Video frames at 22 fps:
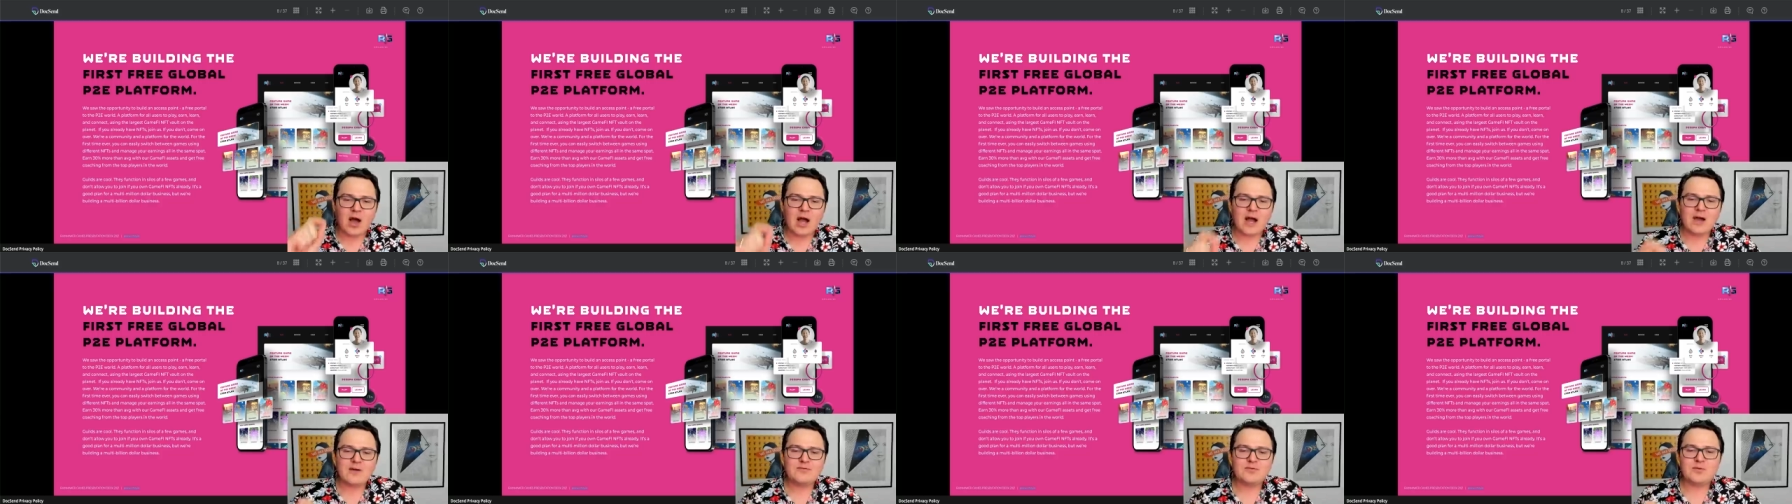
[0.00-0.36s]

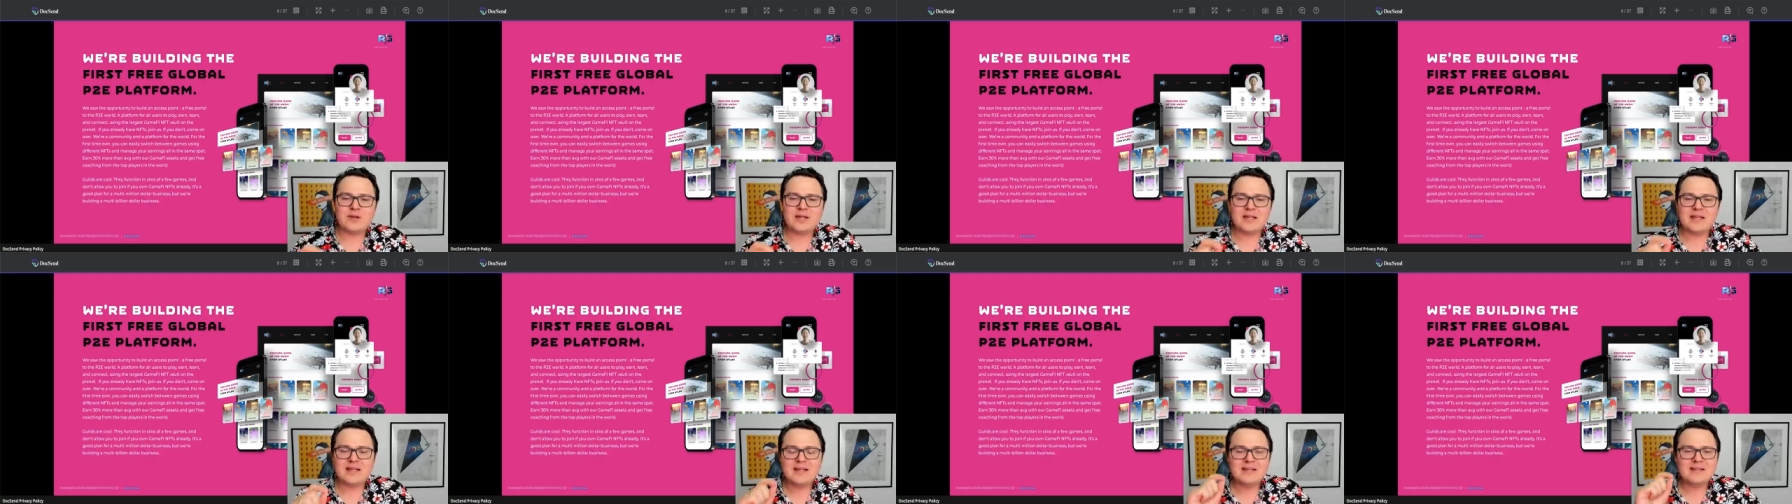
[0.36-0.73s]

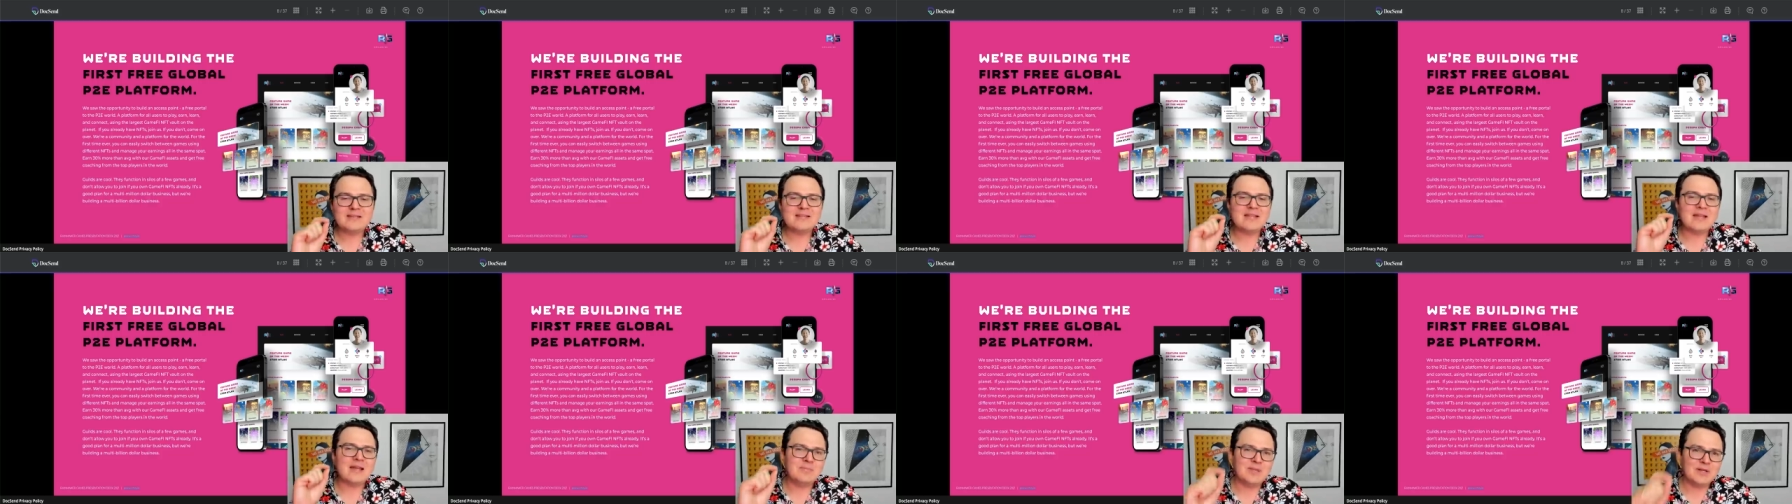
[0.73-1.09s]
offering
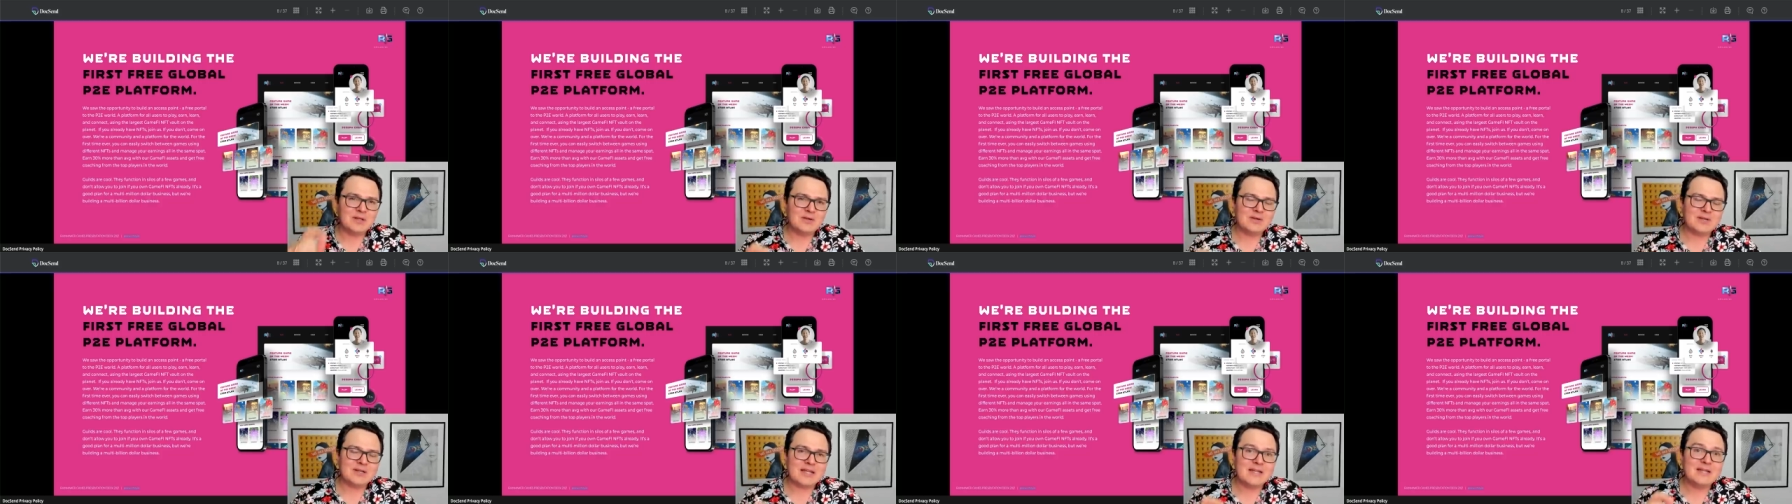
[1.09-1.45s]
the
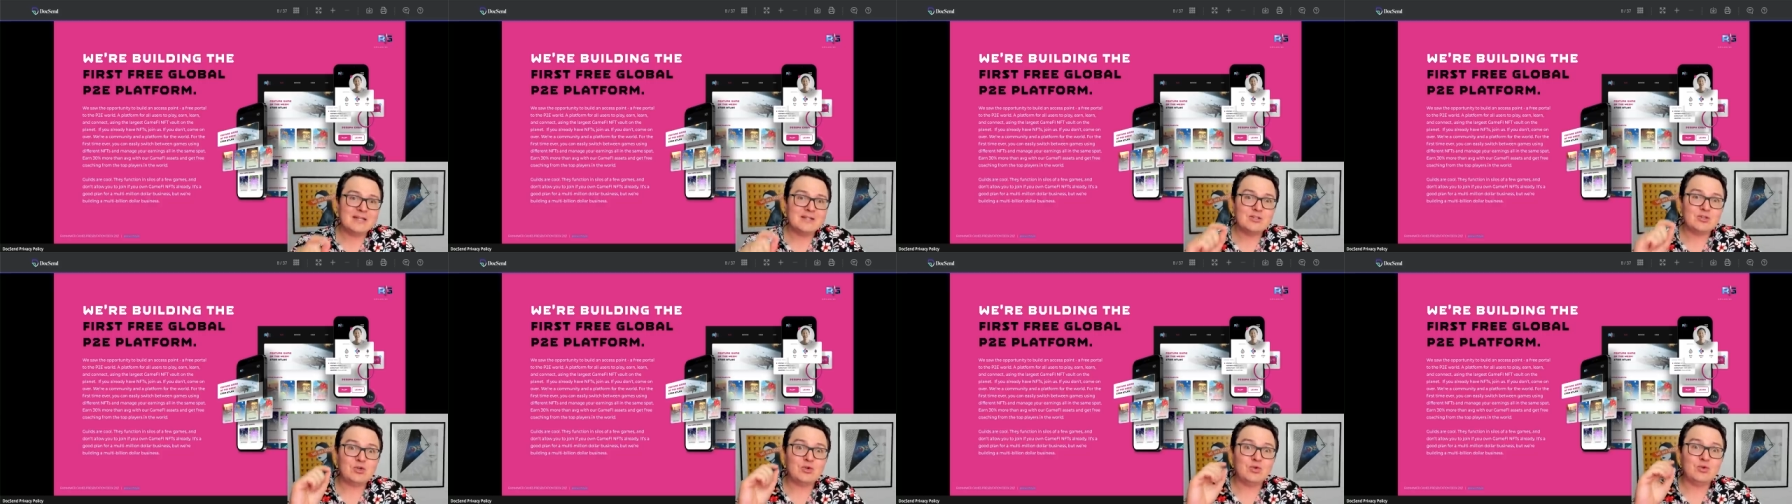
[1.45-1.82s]

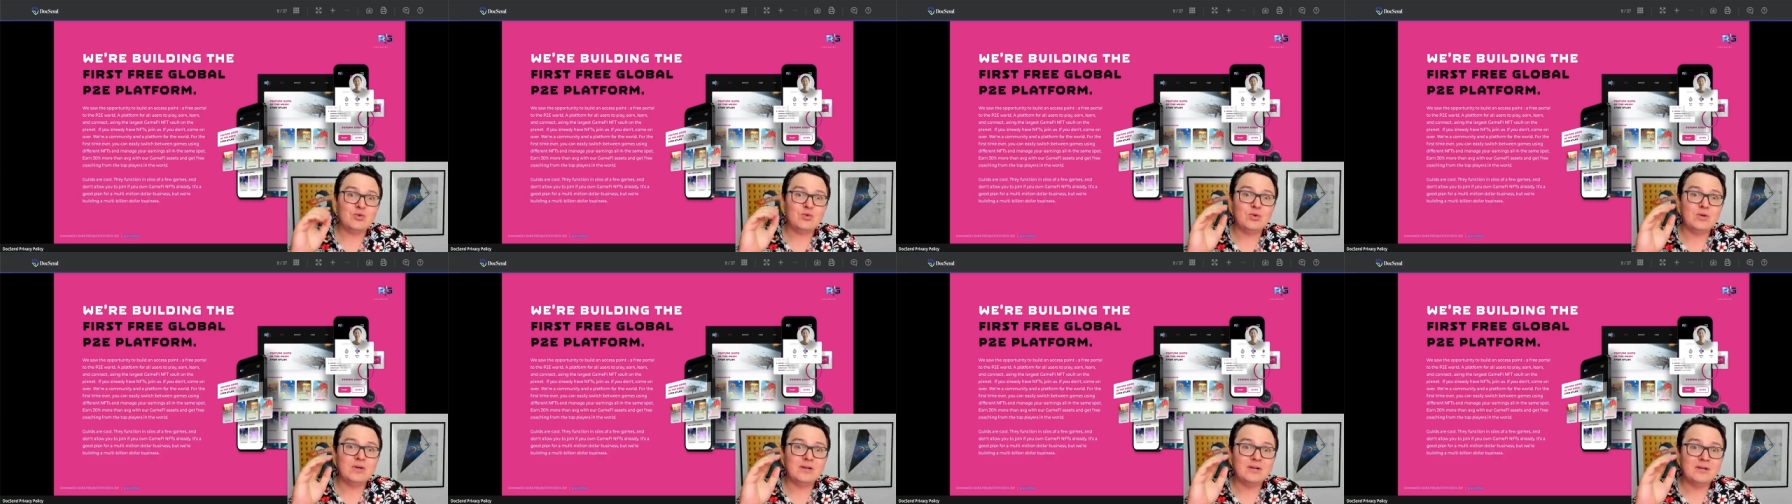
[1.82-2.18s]
ability
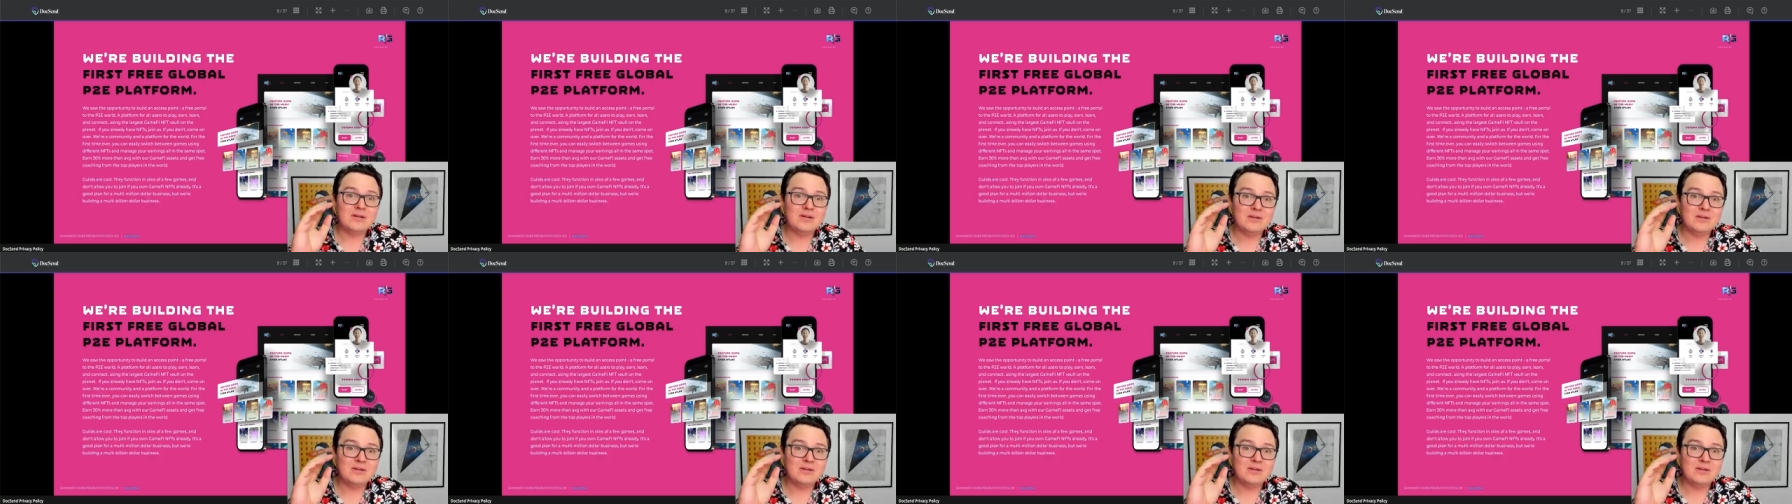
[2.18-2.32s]
to